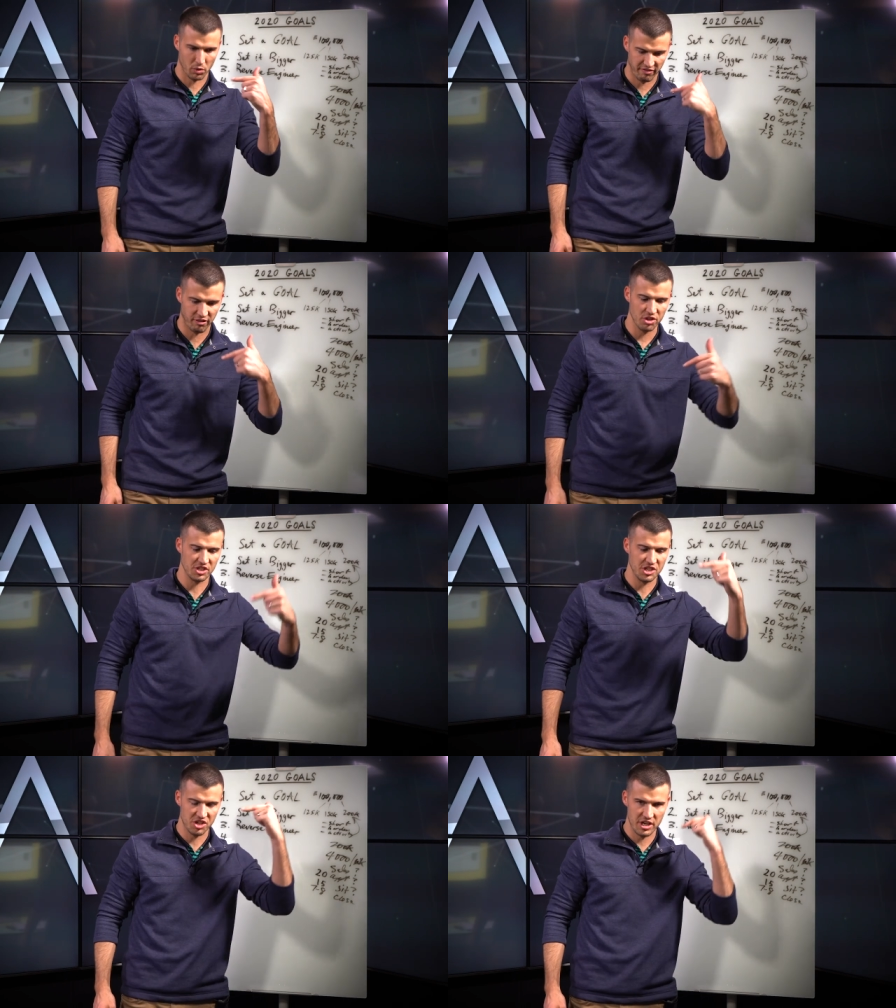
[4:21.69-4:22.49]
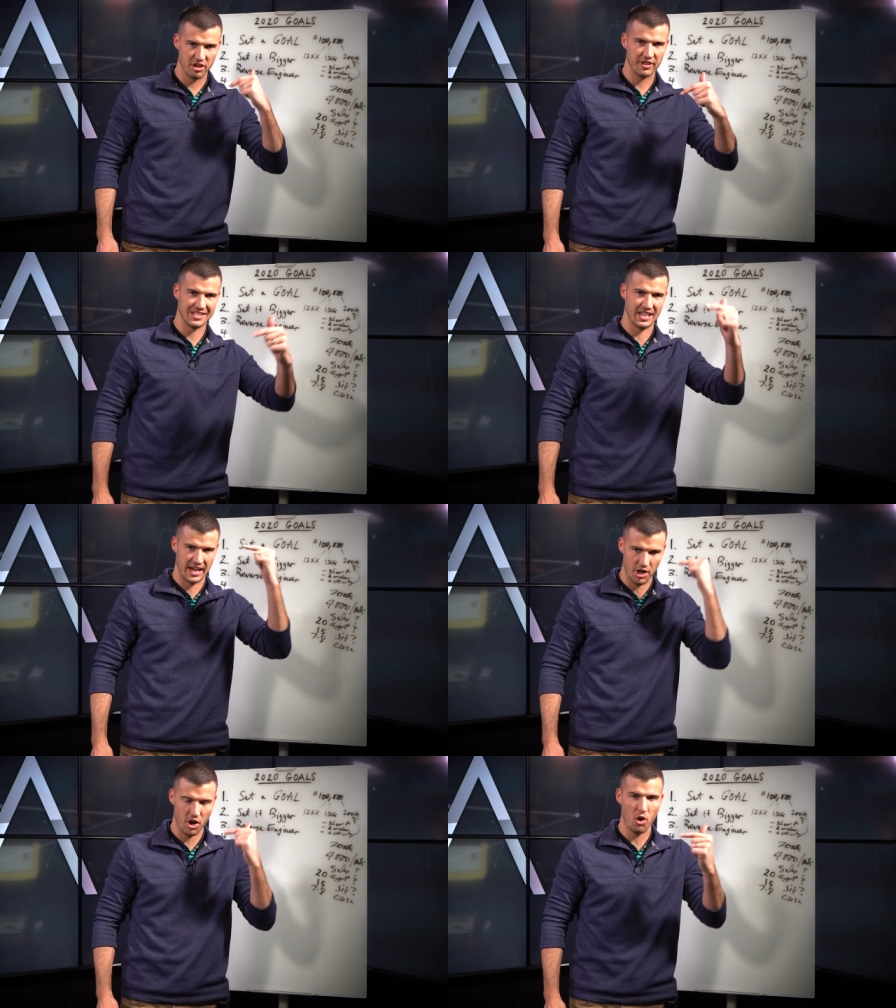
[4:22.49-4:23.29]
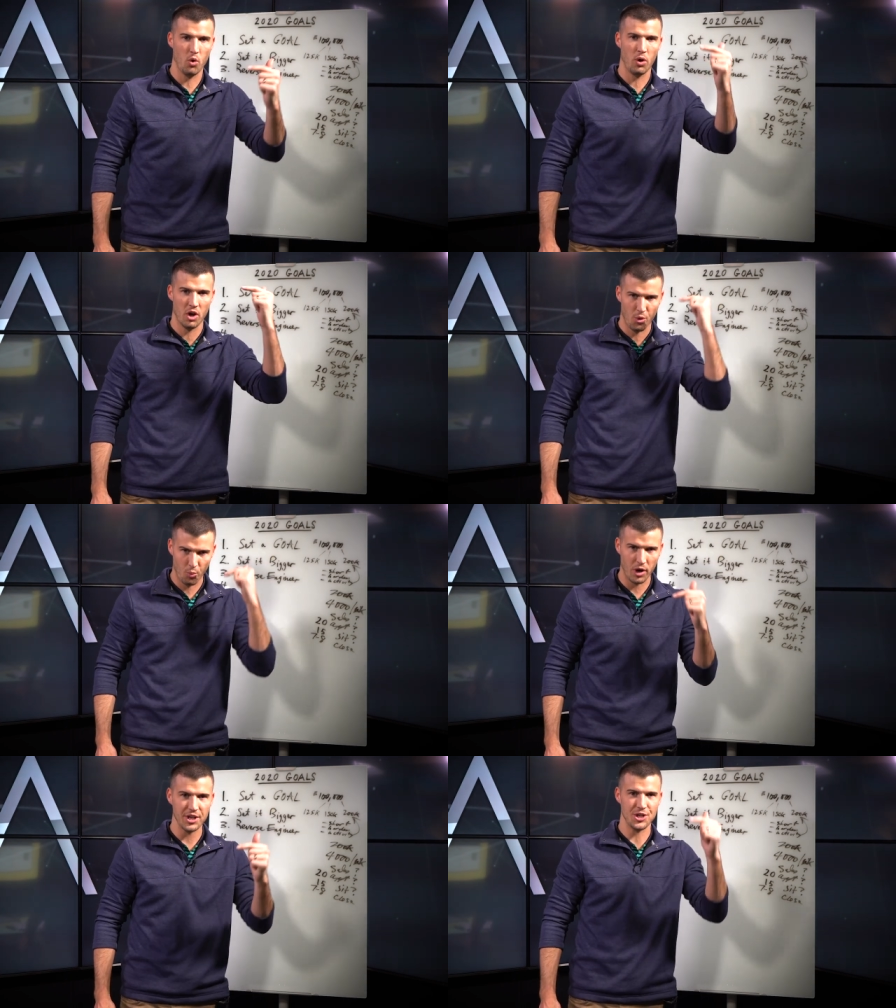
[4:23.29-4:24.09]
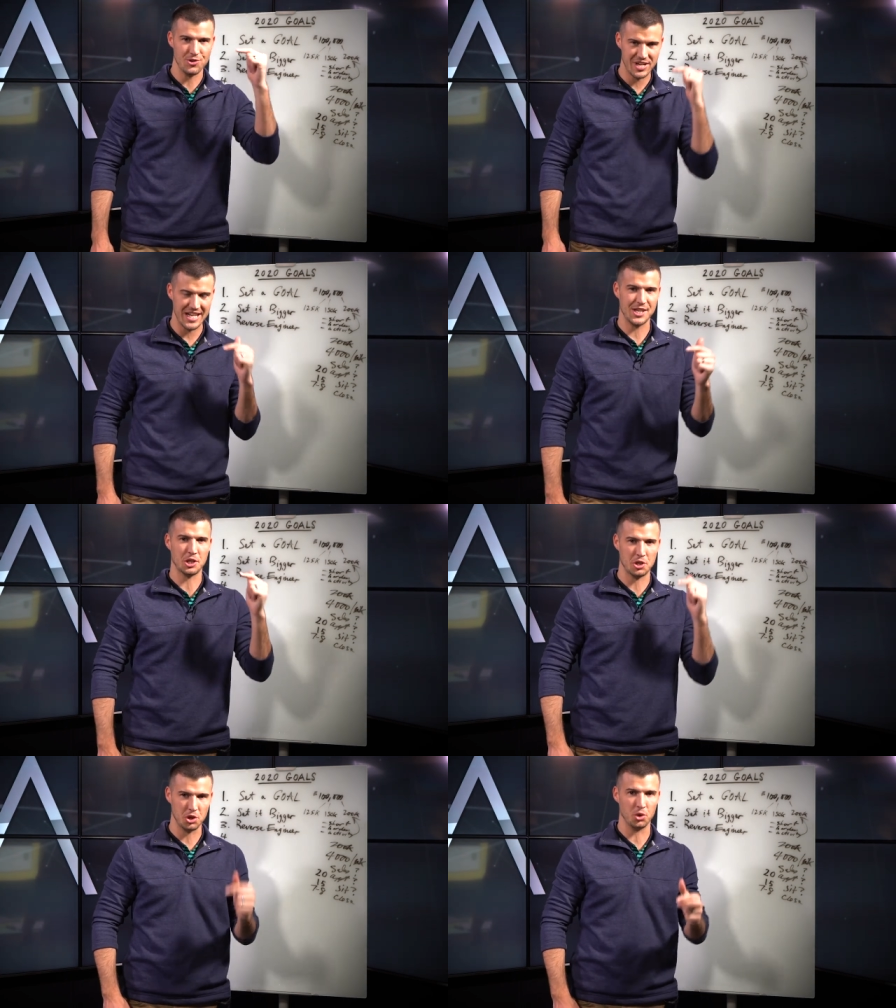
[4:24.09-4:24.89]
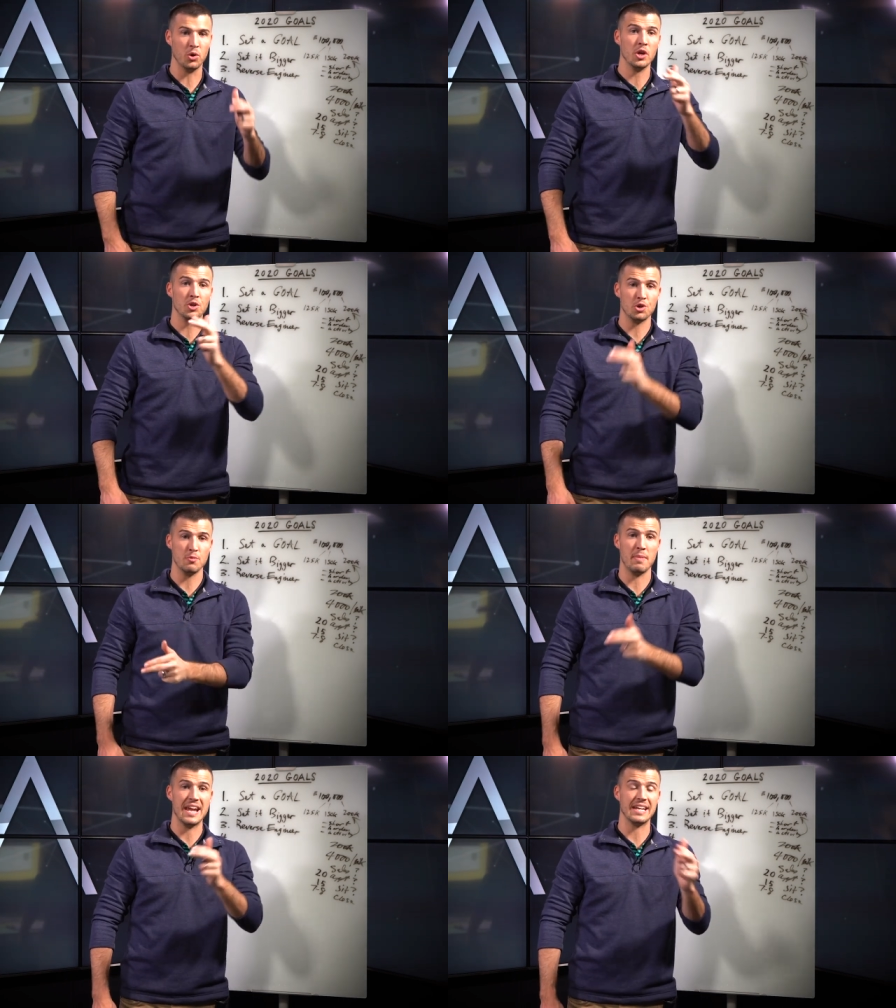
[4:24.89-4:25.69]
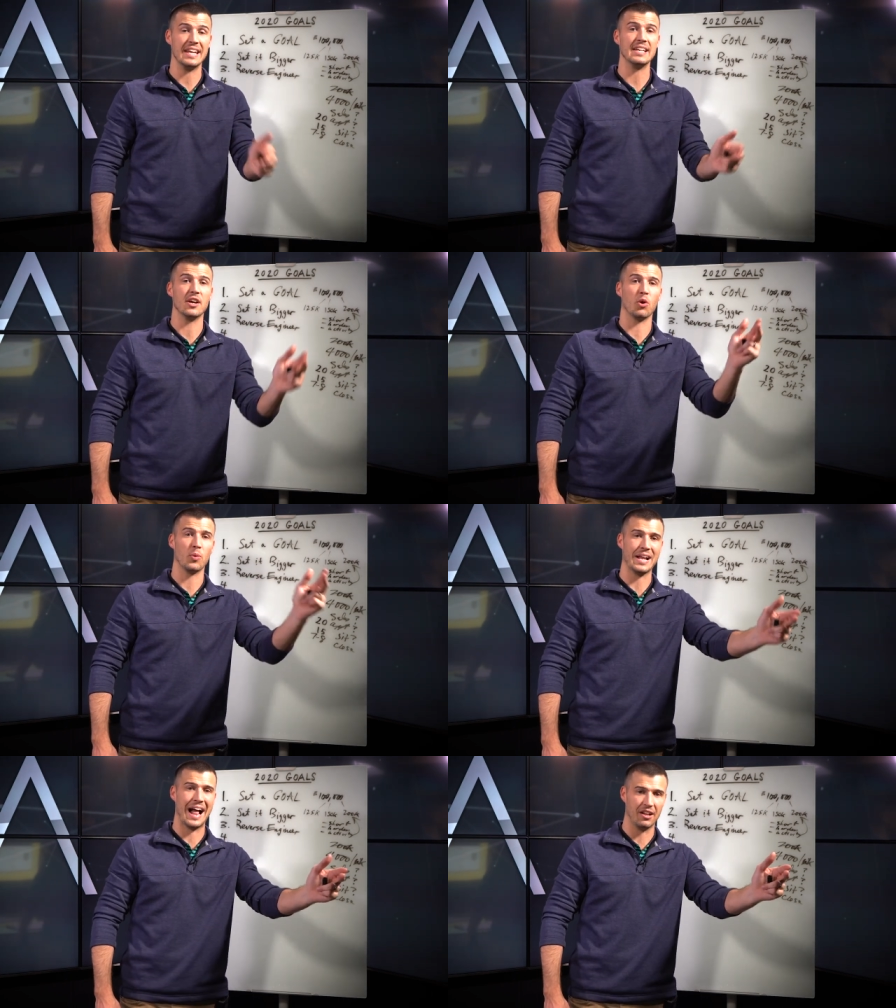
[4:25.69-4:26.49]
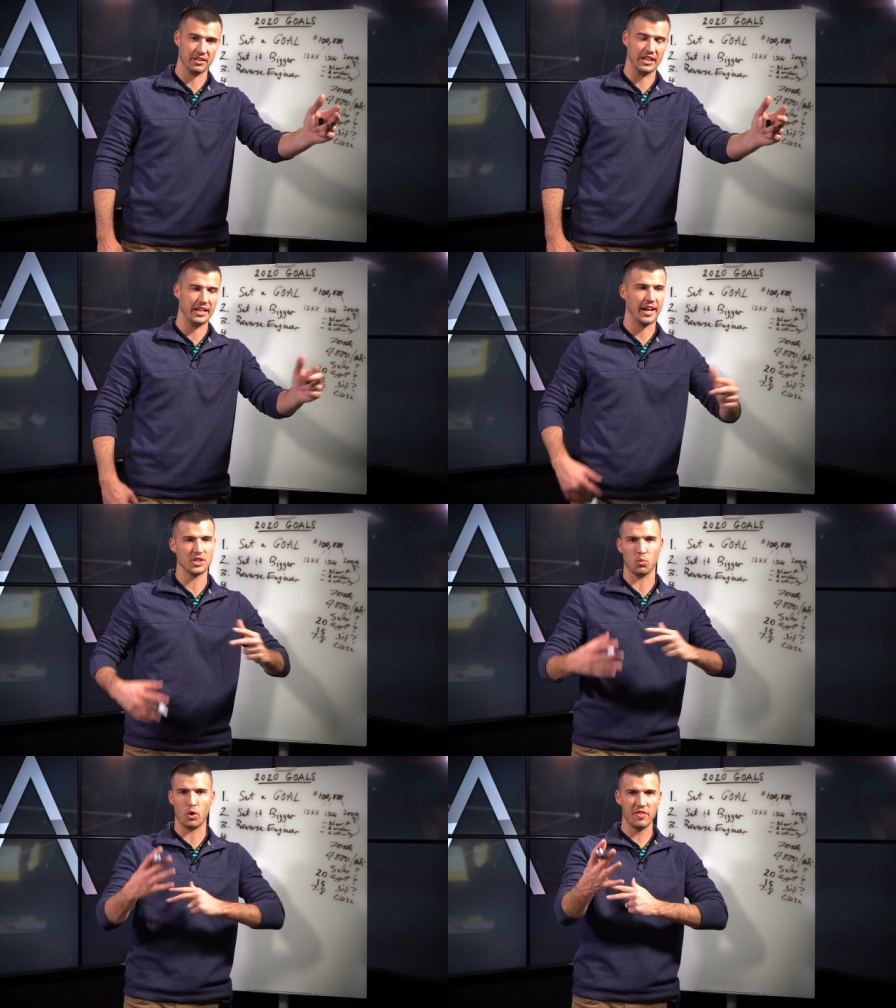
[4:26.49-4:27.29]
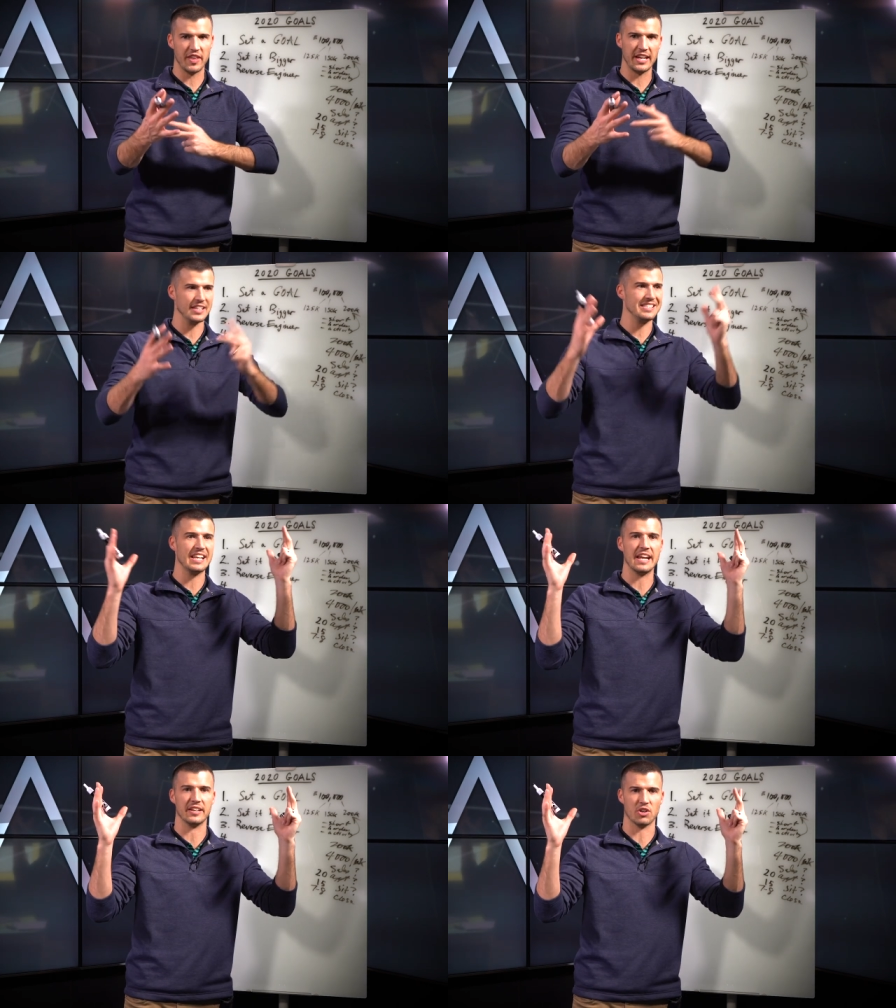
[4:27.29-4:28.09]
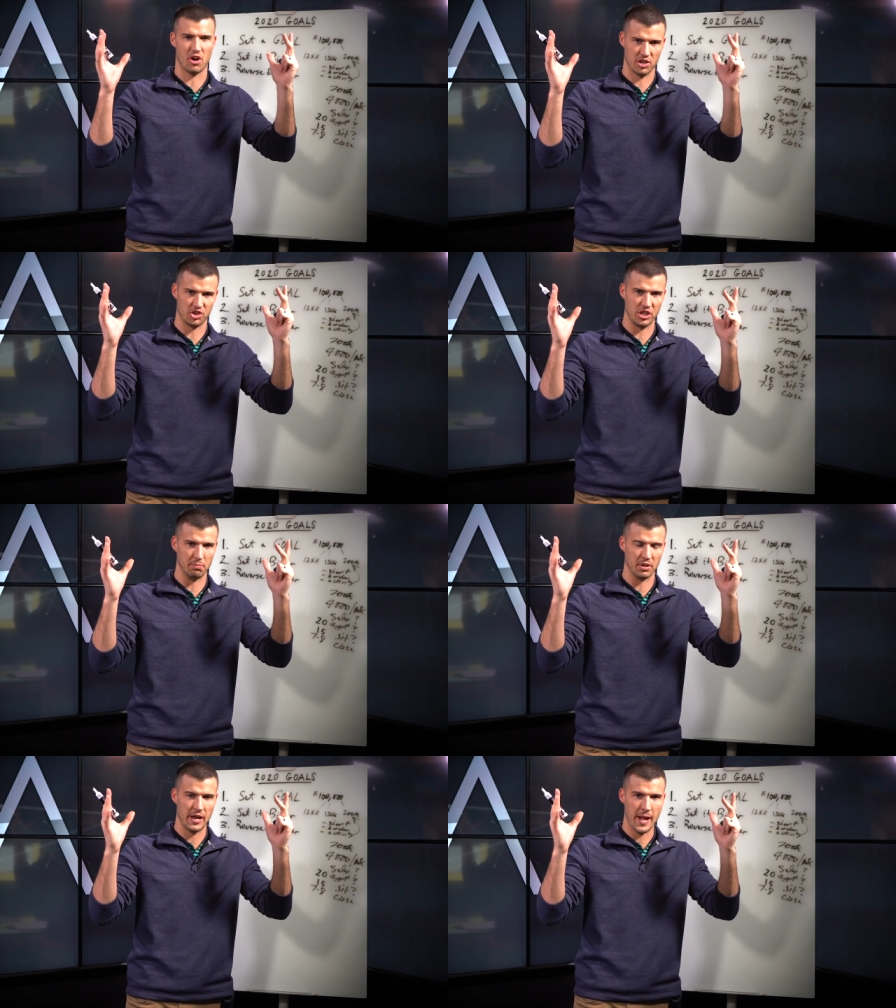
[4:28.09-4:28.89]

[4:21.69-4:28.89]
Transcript: reverse engineer this thing. Know what you need to do to make it a reality, okay? It's one thing to say it, talk is cheap.